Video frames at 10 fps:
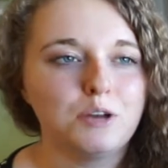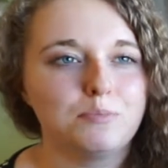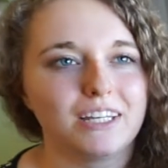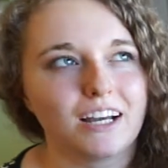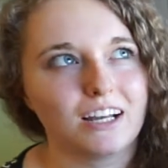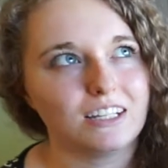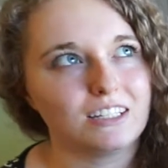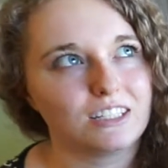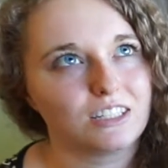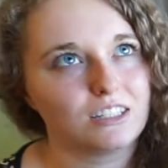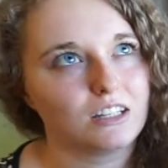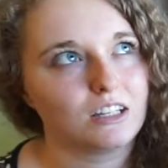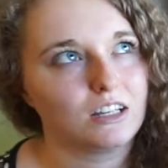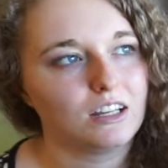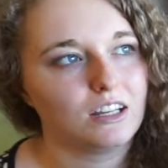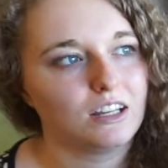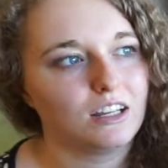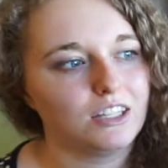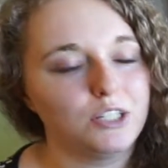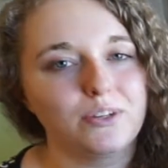Because
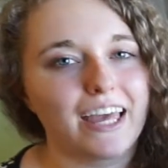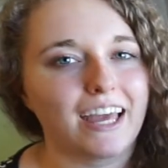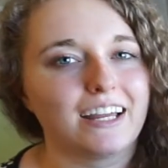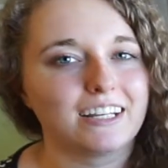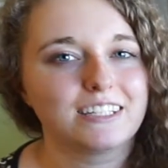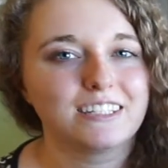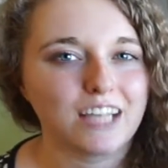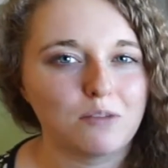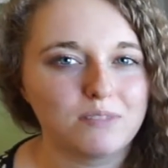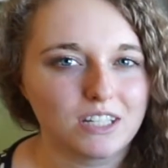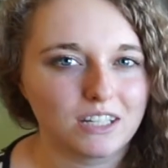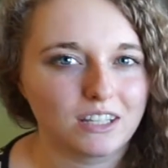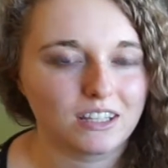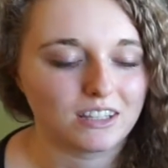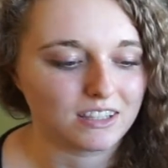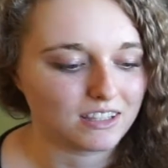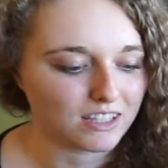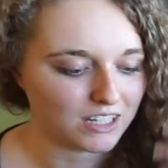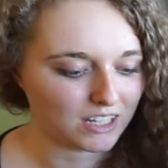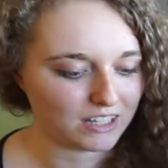you can't accept
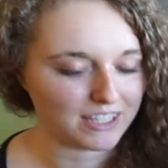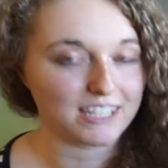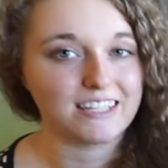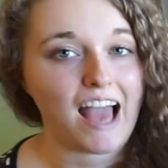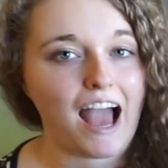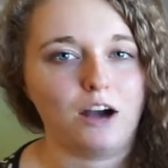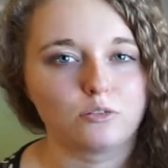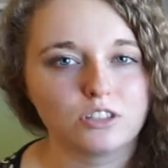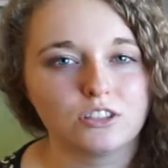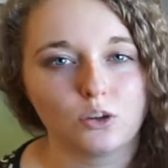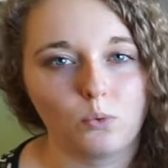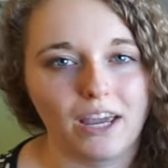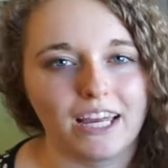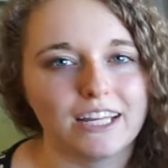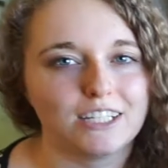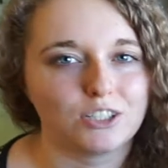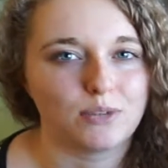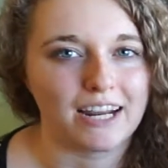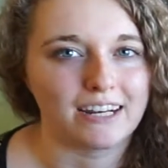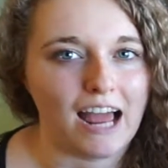the this house the way it is
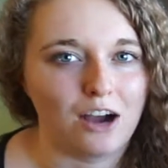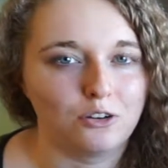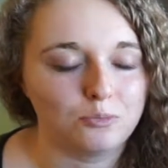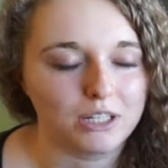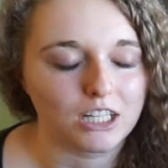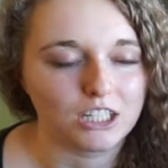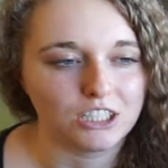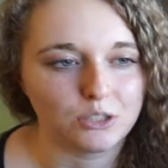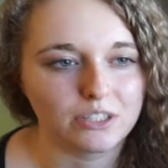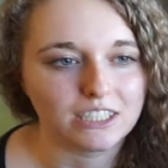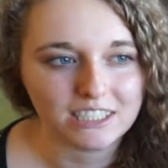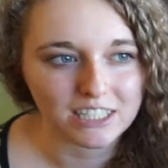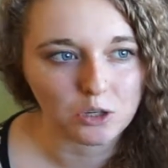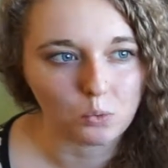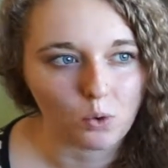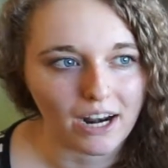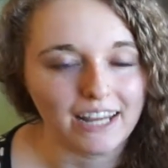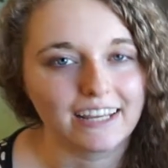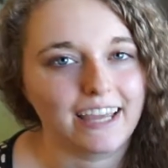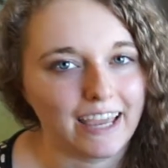right now because you could see what
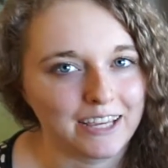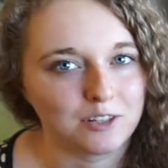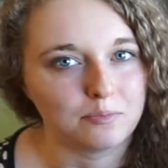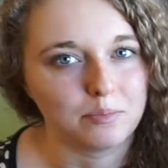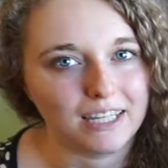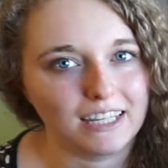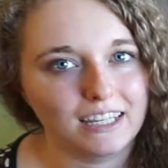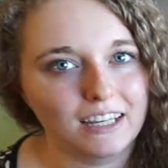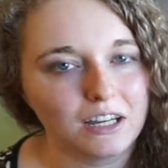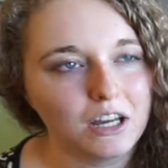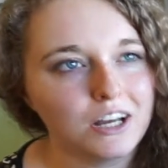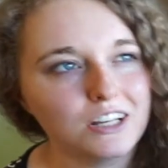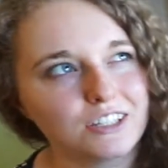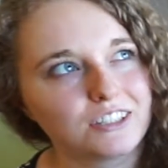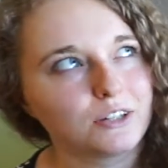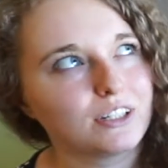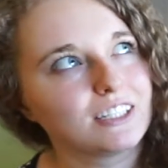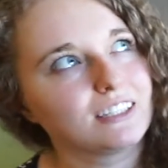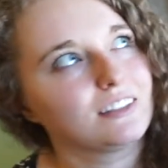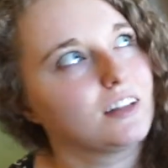it can be. So
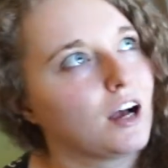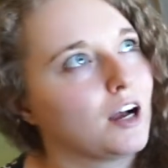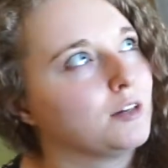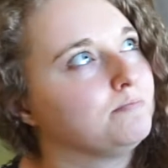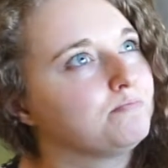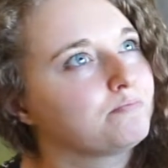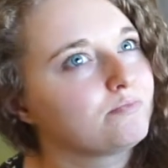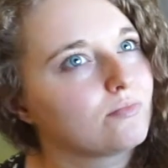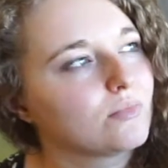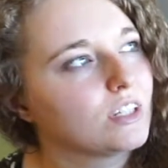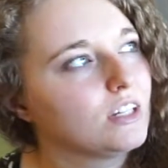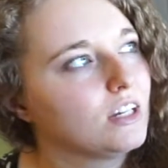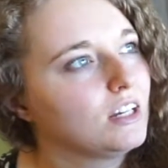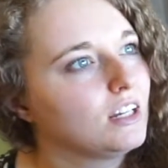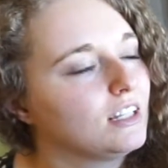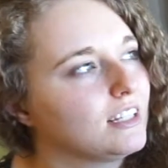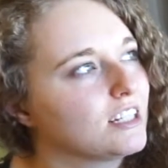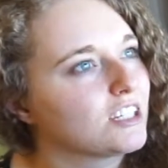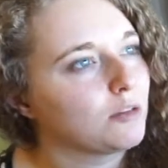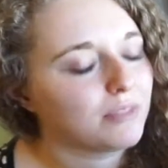it's um
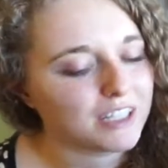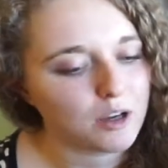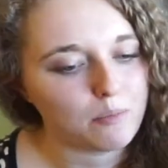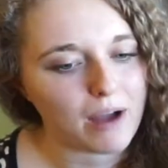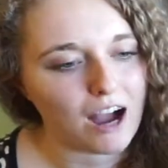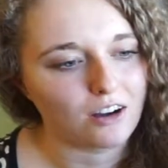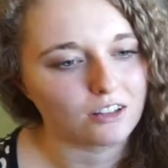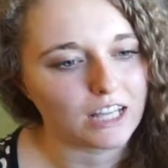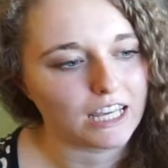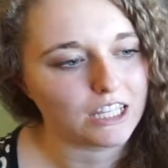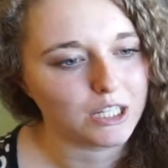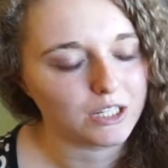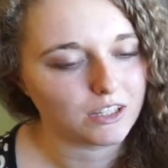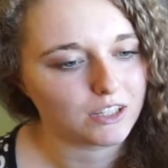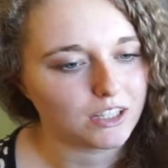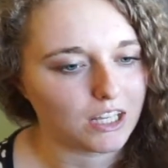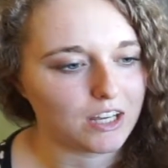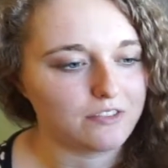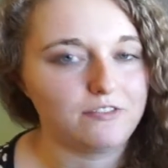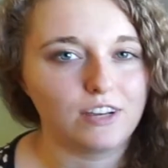there's something about like
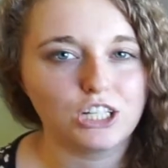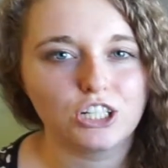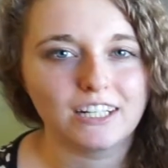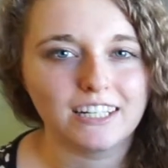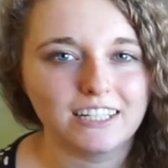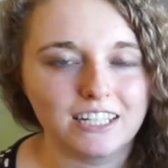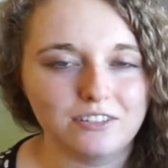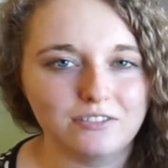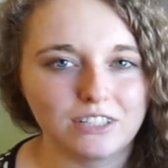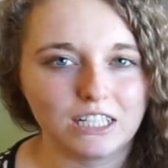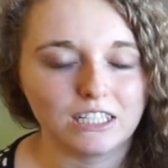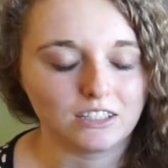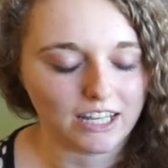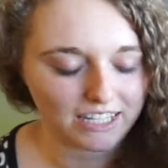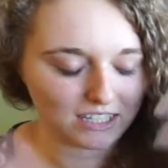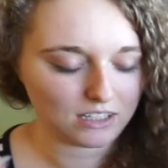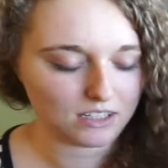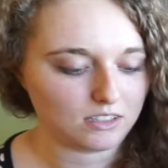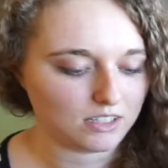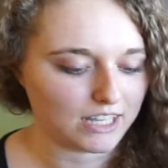the vision can even like
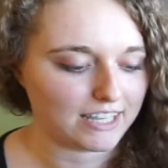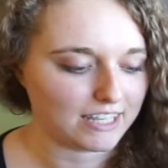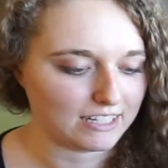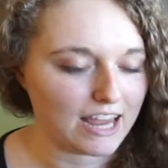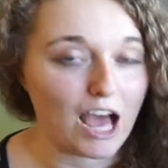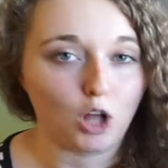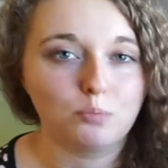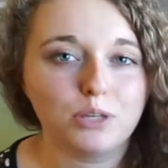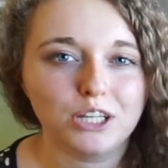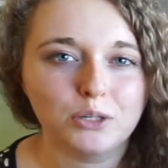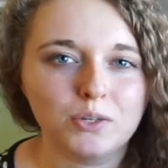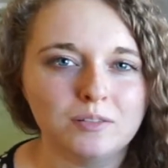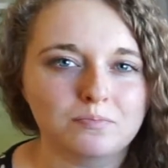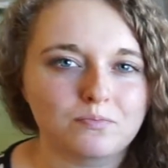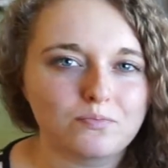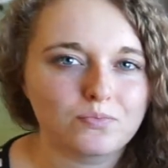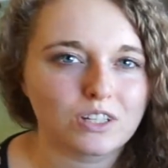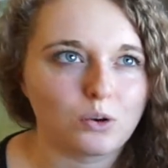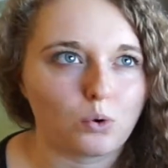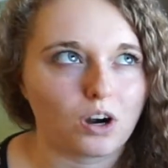it can help you
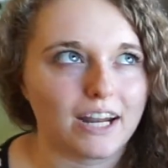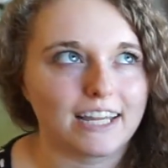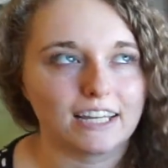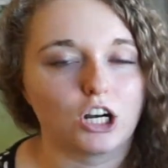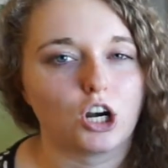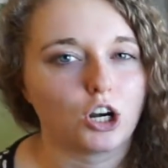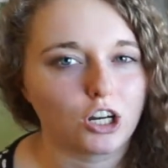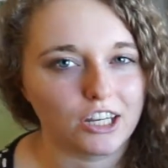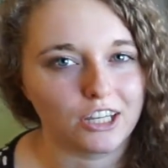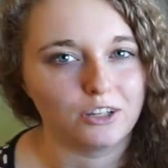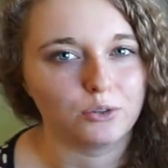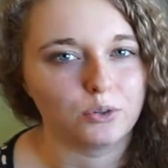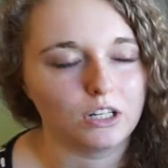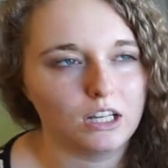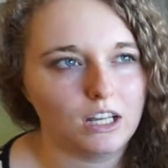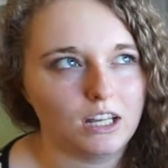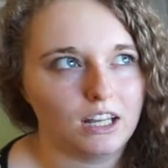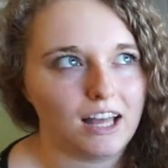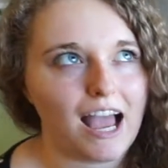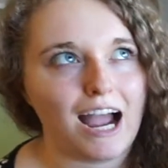or it could hurt you.
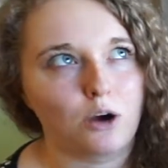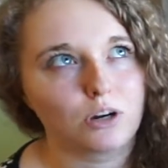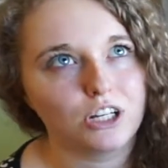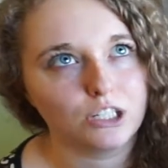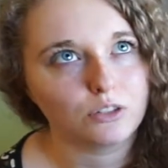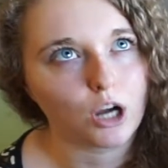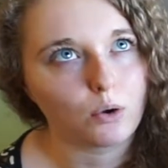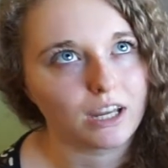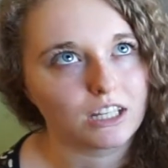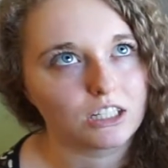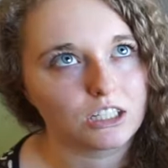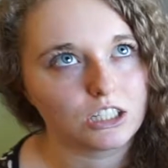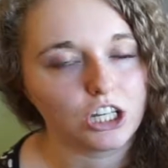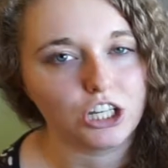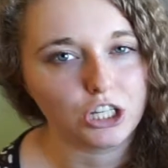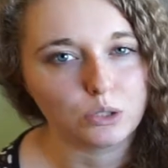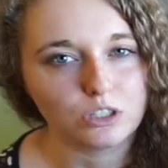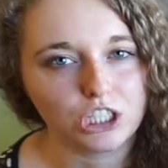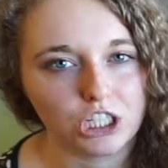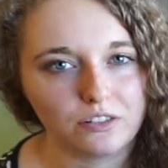How are you going to
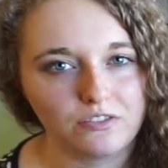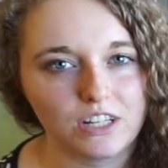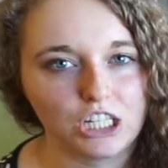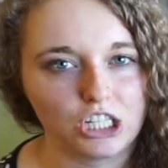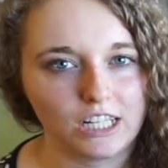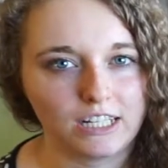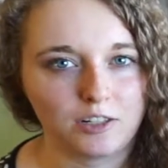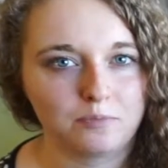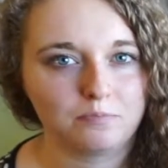use your vision?